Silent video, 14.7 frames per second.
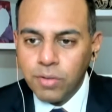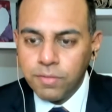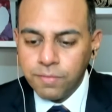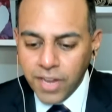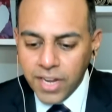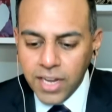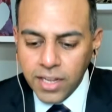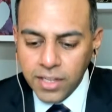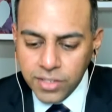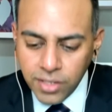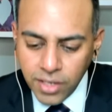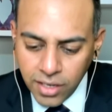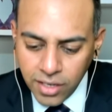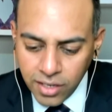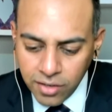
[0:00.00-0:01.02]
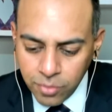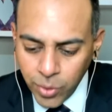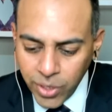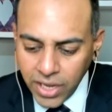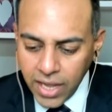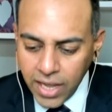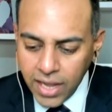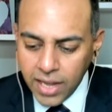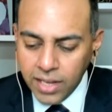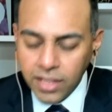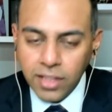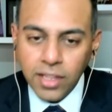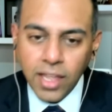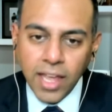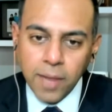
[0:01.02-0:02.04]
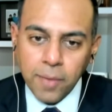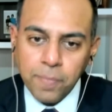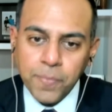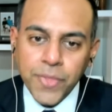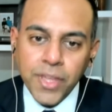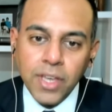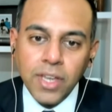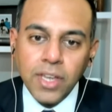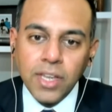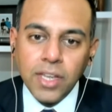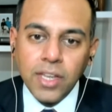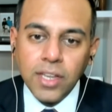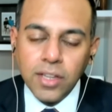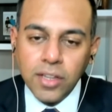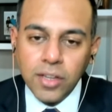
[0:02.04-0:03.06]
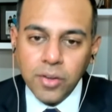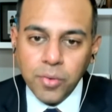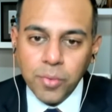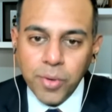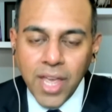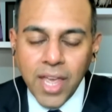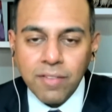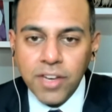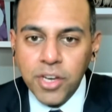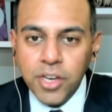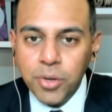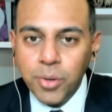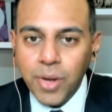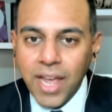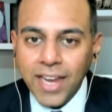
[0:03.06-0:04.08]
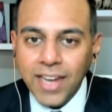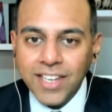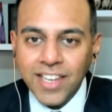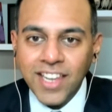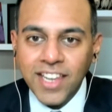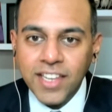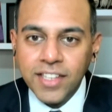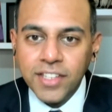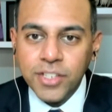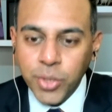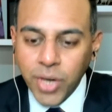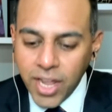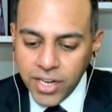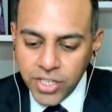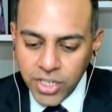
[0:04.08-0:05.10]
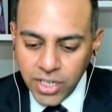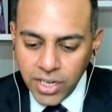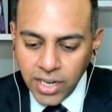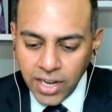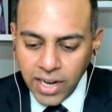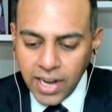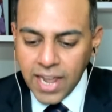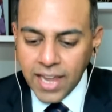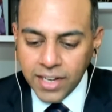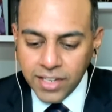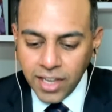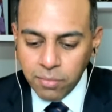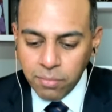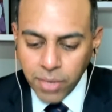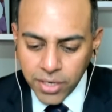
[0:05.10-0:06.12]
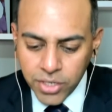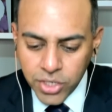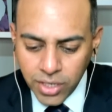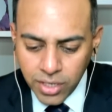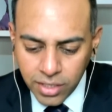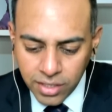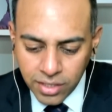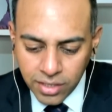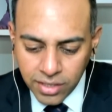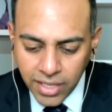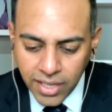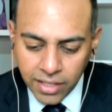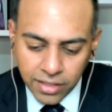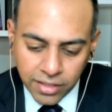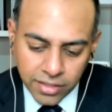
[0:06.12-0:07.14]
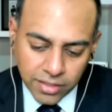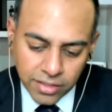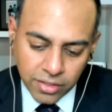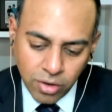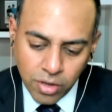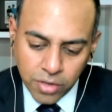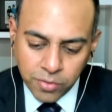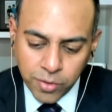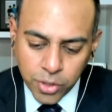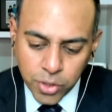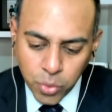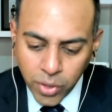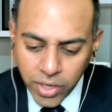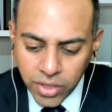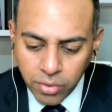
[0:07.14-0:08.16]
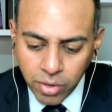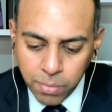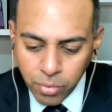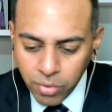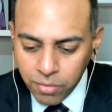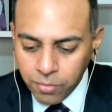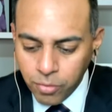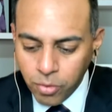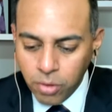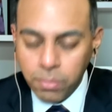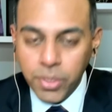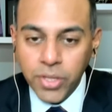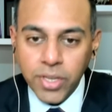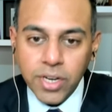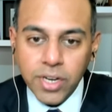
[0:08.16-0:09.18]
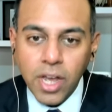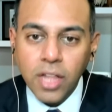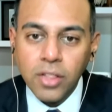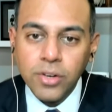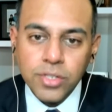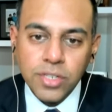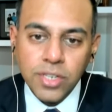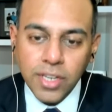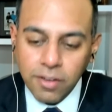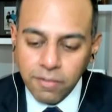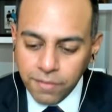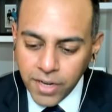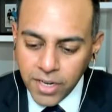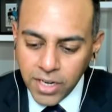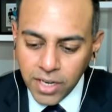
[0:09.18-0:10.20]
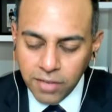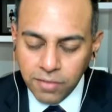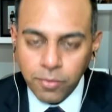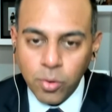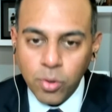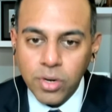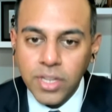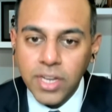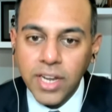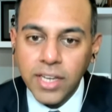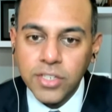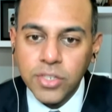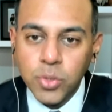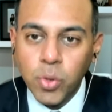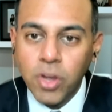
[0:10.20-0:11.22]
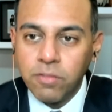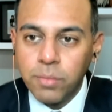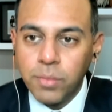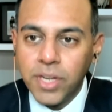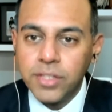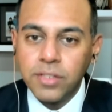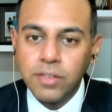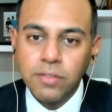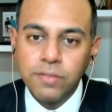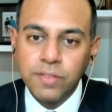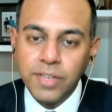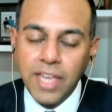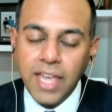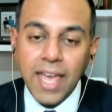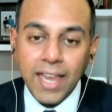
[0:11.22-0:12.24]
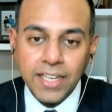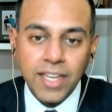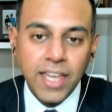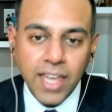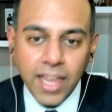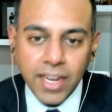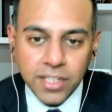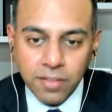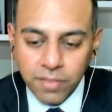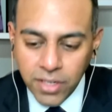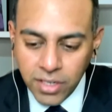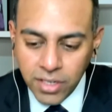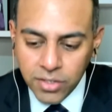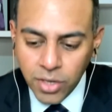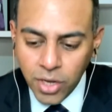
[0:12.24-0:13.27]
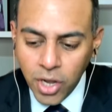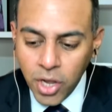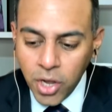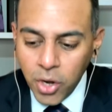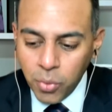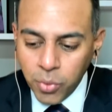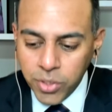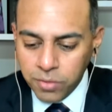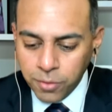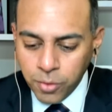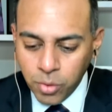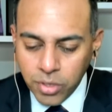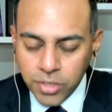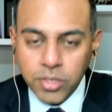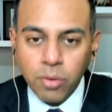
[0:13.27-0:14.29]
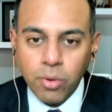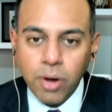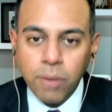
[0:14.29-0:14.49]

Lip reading: of financing if we can. We have a new ACT-A strategy and an ACT-A budget that calls for $23.4 billion in funding for the next 12 months of ACT-A activities, which of course don't